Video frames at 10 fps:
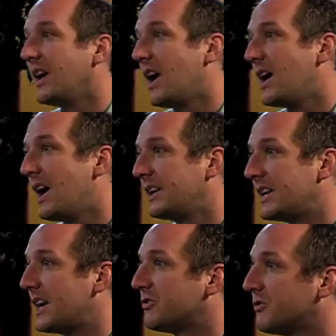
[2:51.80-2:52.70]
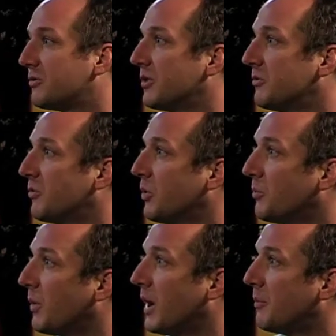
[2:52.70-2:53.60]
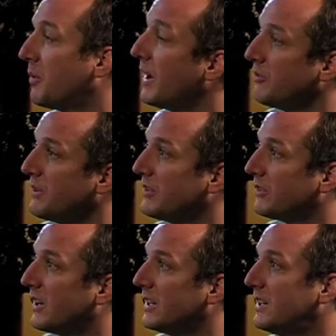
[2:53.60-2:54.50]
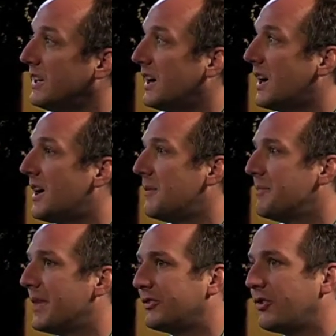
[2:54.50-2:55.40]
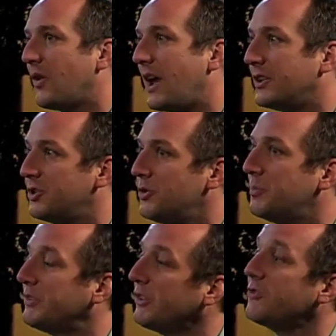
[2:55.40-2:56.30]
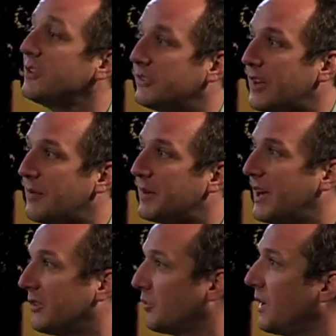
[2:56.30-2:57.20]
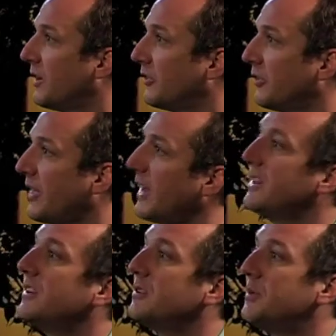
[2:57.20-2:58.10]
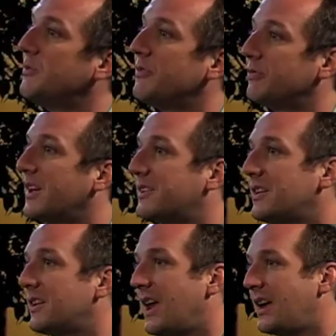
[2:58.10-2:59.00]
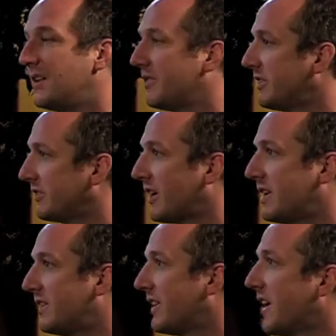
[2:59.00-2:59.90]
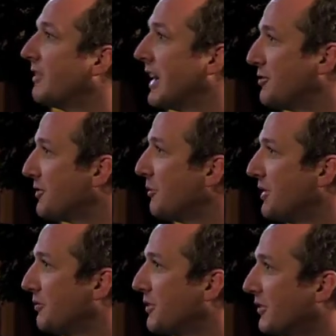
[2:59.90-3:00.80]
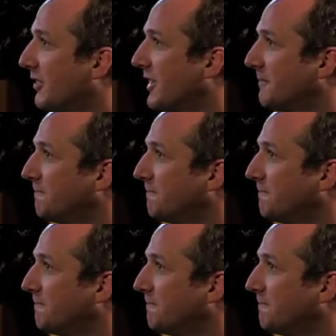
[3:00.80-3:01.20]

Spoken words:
had engaged a firm for brand redesign, so had a new positioning statement as well. So that needed to be reflected in any of the design and the navigation that we did for the site.